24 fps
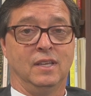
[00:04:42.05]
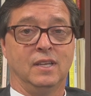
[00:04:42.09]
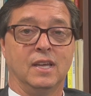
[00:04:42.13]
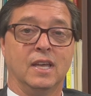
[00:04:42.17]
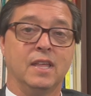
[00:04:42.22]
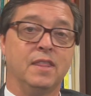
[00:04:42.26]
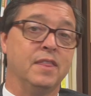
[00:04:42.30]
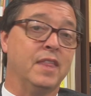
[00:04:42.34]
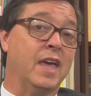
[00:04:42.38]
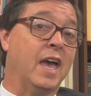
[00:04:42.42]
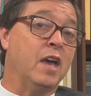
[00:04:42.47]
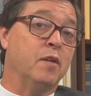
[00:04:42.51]

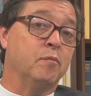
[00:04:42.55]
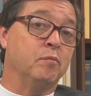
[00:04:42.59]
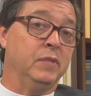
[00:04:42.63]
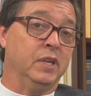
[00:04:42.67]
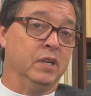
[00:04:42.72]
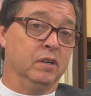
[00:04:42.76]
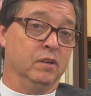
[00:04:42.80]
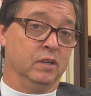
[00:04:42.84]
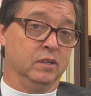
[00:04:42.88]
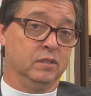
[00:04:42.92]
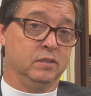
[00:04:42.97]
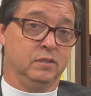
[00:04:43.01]
And that
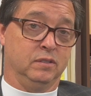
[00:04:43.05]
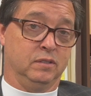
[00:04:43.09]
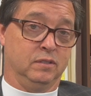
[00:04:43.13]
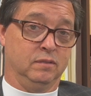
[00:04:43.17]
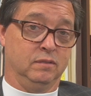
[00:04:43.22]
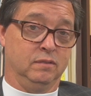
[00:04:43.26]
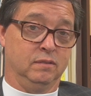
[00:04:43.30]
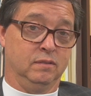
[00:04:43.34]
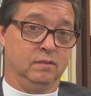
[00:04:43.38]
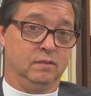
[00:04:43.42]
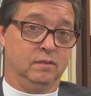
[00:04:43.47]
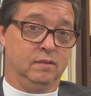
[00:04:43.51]
miracle,
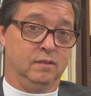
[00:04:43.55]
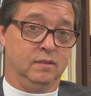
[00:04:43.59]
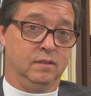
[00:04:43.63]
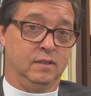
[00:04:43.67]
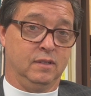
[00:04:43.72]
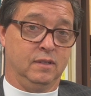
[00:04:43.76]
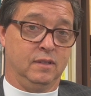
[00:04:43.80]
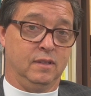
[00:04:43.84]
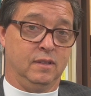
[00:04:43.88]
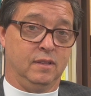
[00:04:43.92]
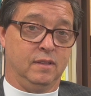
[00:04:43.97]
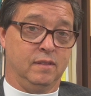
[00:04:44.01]

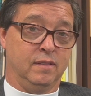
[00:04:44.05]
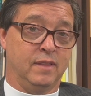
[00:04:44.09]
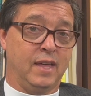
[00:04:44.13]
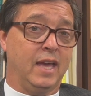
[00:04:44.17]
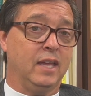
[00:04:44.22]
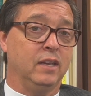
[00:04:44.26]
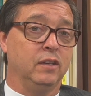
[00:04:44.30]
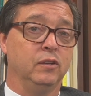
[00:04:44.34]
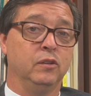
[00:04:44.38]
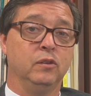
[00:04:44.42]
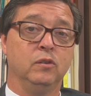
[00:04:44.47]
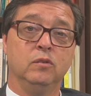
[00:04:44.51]

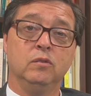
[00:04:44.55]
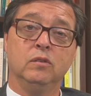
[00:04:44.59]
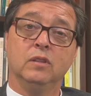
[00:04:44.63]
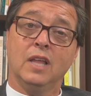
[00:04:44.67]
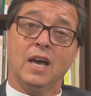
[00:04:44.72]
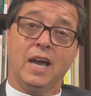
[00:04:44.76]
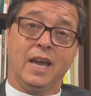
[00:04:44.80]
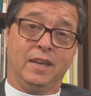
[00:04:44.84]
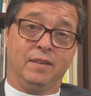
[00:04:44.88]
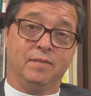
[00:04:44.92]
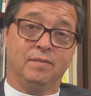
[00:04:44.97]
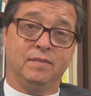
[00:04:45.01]
that new
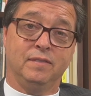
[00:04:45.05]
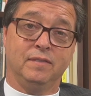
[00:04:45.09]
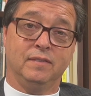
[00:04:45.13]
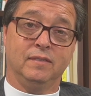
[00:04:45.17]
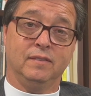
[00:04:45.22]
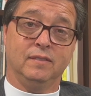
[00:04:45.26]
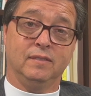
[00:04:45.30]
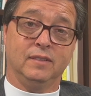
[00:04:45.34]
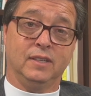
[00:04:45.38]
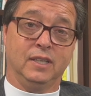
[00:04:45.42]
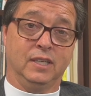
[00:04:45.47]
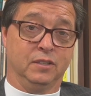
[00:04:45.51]
life
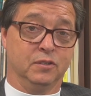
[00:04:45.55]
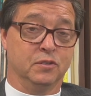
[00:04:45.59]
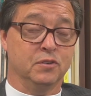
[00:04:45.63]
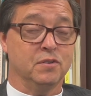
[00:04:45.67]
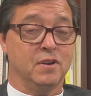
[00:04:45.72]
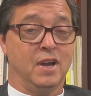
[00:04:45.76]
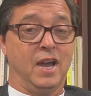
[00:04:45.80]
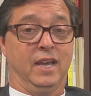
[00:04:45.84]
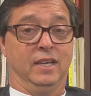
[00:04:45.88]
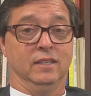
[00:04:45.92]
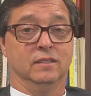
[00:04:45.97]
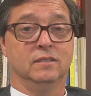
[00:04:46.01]
in
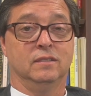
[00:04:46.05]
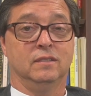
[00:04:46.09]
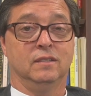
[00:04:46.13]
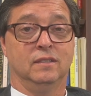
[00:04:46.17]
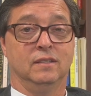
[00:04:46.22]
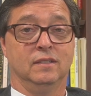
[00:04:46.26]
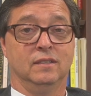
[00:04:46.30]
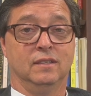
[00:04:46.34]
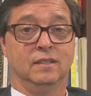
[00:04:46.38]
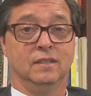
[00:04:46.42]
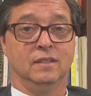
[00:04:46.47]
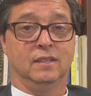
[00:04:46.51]
Christ,
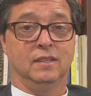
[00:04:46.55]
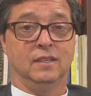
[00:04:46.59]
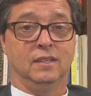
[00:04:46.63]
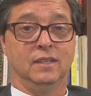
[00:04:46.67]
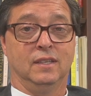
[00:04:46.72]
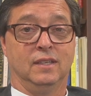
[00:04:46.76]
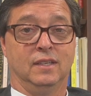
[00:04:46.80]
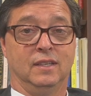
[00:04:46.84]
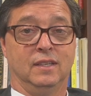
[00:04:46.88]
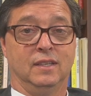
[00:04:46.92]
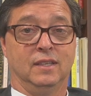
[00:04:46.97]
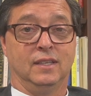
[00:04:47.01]

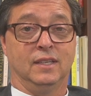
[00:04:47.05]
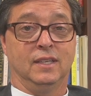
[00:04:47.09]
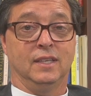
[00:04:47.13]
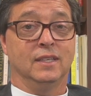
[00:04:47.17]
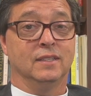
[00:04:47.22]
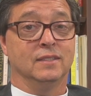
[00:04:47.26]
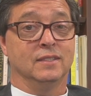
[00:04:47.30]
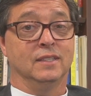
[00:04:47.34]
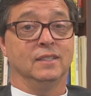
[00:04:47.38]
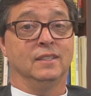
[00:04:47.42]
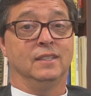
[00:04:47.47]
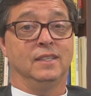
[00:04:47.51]

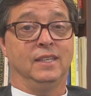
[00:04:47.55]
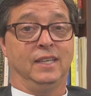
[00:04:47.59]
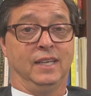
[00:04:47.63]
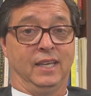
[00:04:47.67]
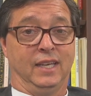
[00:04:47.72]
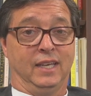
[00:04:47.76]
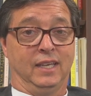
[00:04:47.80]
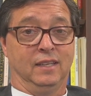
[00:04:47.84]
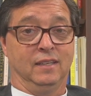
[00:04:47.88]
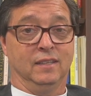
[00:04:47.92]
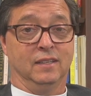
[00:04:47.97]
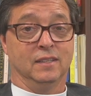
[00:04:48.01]
is
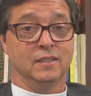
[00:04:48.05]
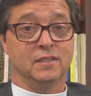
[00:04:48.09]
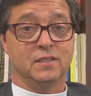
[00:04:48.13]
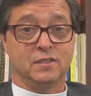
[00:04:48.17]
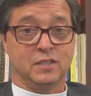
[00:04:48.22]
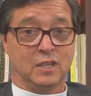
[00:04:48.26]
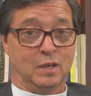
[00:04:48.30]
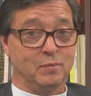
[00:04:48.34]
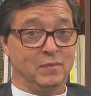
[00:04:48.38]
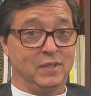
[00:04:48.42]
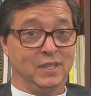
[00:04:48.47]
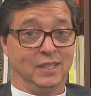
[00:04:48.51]
indeed
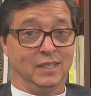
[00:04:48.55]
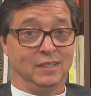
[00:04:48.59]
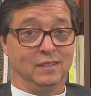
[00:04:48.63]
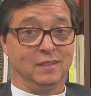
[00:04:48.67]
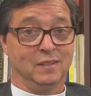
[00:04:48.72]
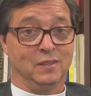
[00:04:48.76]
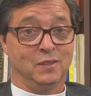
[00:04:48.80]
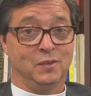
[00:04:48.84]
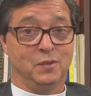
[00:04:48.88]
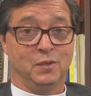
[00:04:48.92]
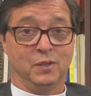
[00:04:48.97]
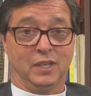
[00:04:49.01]
something
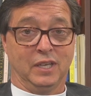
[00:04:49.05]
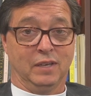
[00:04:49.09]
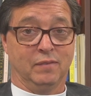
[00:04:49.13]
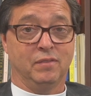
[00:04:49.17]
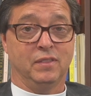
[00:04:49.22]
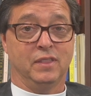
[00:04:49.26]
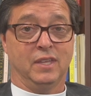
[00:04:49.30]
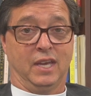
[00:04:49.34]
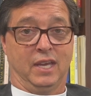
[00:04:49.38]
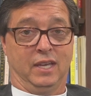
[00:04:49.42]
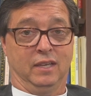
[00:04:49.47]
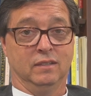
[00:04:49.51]
to give
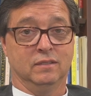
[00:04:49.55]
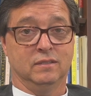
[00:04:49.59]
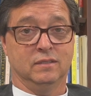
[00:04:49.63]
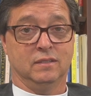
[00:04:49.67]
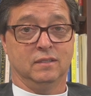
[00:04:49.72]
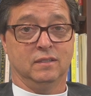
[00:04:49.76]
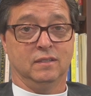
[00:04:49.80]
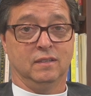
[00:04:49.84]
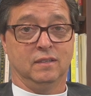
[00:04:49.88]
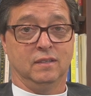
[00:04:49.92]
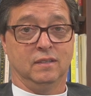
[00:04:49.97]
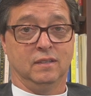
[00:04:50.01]
thanks.
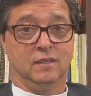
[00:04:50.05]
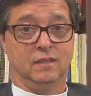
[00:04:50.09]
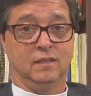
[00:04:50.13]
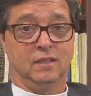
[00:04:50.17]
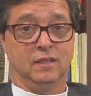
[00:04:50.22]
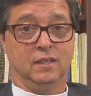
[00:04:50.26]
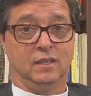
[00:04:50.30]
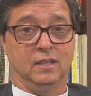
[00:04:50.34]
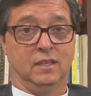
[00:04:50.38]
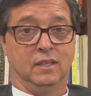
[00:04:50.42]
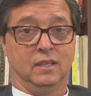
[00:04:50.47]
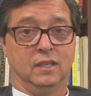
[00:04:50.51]

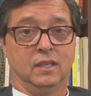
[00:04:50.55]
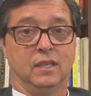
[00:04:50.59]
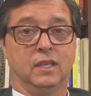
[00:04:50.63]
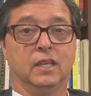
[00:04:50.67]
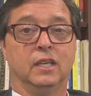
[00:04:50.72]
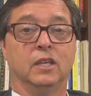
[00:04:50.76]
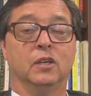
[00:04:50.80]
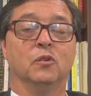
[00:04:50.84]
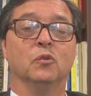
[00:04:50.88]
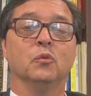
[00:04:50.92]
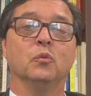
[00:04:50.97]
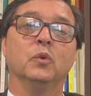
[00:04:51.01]

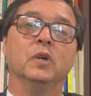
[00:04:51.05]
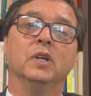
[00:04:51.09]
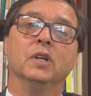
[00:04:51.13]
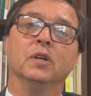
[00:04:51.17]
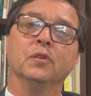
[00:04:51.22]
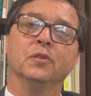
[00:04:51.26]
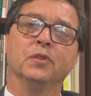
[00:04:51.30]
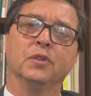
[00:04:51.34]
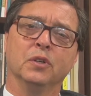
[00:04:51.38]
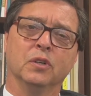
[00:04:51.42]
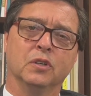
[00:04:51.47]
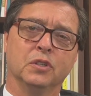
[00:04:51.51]
It
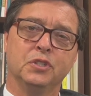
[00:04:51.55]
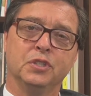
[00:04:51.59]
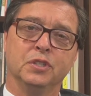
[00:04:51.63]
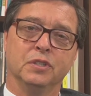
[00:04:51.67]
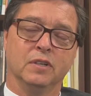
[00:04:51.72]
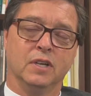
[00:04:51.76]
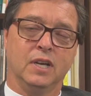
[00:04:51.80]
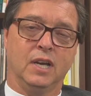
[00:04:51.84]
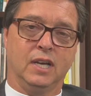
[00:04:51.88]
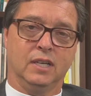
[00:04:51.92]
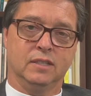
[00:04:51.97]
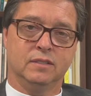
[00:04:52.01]
will
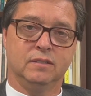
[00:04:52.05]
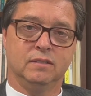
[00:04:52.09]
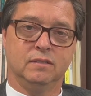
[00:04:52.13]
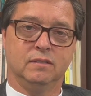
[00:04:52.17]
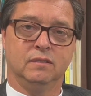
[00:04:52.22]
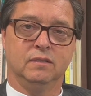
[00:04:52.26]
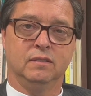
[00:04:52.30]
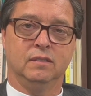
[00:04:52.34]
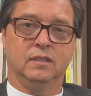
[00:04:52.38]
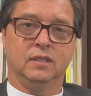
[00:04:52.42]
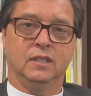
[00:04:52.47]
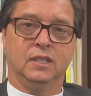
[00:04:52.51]
nurture us.
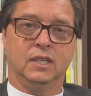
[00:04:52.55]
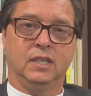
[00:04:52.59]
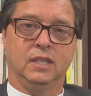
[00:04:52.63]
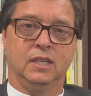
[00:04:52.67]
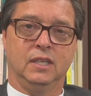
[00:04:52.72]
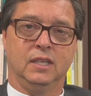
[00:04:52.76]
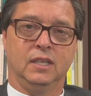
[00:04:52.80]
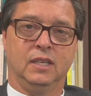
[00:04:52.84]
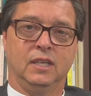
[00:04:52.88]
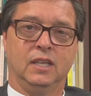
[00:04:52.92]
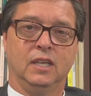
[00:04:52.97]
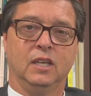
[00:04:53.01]

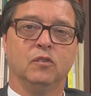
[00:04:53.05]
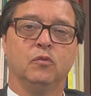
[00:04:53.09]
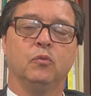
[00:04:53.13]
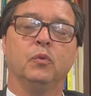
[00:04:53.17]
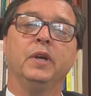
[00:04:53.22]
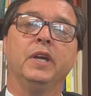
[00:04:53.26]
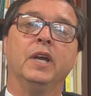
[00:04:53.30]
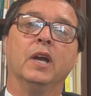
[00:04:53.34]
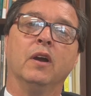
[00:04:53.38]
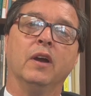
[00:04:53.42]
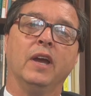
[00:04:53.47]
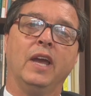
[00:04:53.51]
If
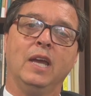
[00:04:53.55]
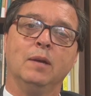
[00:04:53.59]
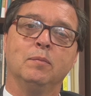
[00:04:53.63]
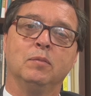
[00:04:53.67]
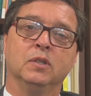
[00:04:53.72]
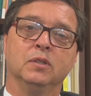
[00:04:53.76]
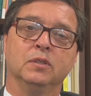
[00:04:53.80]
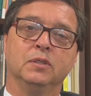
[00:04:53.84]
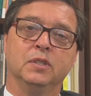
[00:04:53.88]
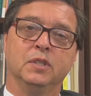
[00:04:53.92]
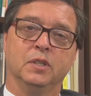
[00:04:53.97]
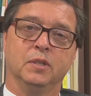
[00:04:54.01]
we are
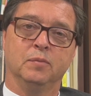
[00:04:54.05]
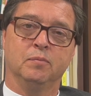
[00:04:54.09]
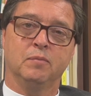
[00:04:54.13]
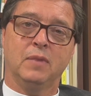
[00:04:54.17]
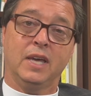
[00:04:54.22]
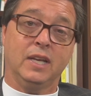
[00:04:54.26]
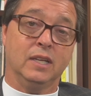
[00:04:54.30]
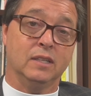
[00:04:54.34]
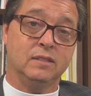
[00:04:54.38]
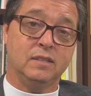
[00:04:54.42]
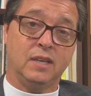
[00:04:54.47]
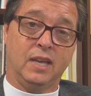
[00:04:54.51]
able to
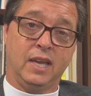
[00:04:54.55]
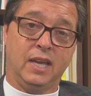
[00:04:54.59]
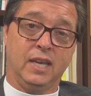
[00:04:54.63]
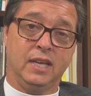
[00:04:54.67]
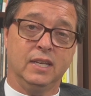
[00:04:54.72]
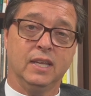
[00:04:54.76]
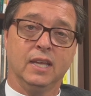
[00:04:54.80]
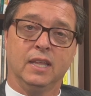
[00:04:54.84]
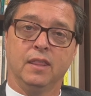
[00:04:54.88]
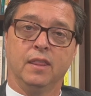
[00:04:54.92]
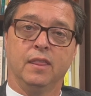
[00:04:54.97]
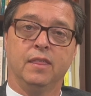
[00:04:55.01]
meditate
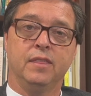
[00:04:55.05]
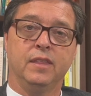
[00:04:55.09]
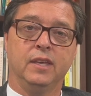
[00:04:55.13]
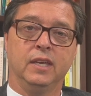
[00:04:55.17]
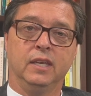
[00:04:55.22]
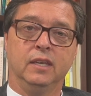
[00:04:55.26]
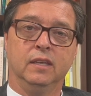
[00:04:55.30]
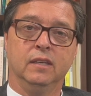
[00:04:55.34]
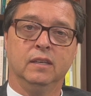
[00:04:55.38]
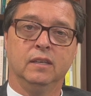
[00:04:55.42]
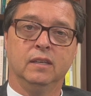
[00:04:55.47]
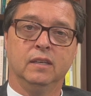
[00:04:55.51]
and
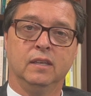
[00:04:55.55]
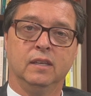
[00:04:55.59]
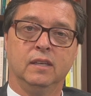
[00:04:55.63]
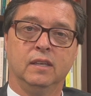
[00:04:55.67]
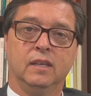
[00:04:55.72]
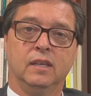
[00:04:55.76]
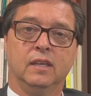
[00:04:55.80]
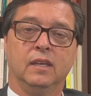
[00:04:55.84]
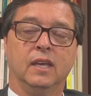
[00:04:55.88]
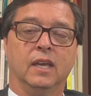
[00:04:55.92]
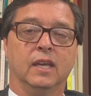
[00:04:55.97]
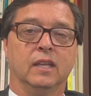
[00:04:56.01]
think
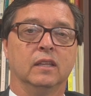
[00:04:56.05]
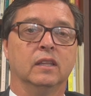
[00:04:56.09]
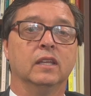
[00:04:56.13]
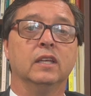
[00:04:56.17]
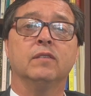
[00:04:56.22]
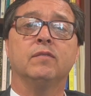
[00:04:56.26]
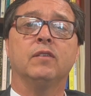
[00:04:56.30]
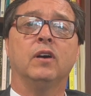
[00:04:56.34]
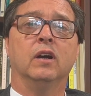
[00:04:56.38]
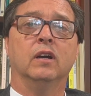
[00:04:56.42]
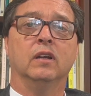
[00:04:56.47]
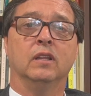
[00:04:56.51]
and
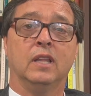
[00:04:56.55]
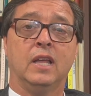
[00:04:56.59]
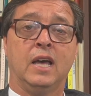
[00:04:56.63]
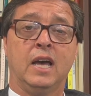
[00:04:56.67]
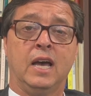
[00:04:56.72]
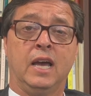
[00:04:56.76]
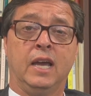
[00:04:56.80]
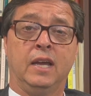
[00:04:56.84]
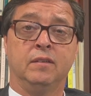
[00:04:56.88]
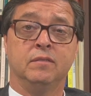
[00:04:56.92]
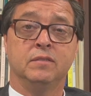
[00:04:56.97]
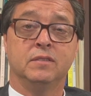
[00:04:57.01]
live our
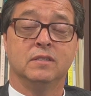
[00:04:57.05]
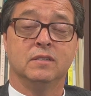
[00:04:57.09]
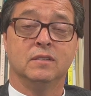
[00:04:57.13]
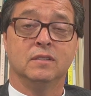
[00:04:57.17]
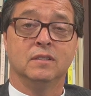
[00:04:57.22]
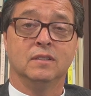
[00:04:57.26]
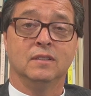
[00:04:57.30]
lives